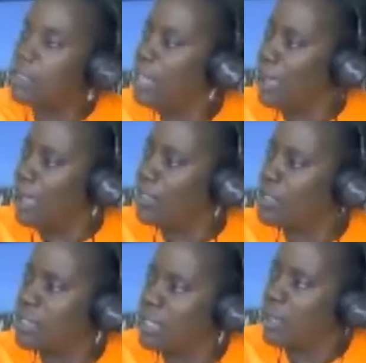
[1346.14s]
And
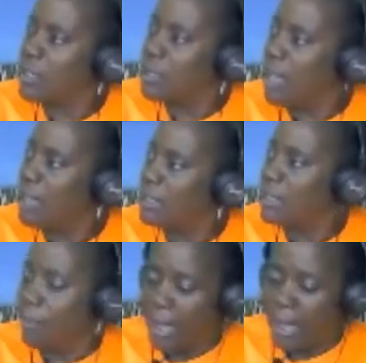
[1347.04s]
just sit down and talk to
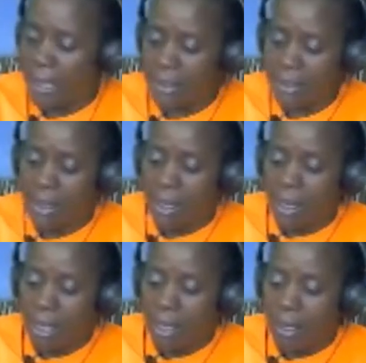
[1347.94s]
them, and
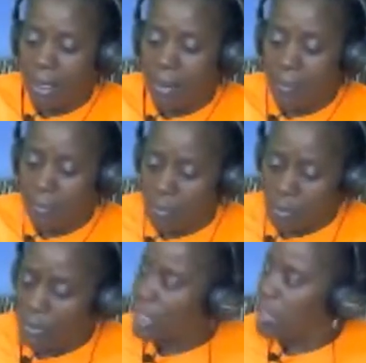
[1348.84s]
you
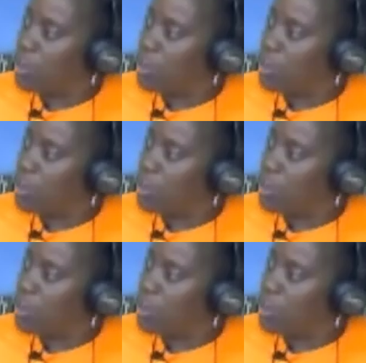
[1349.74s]
sit in your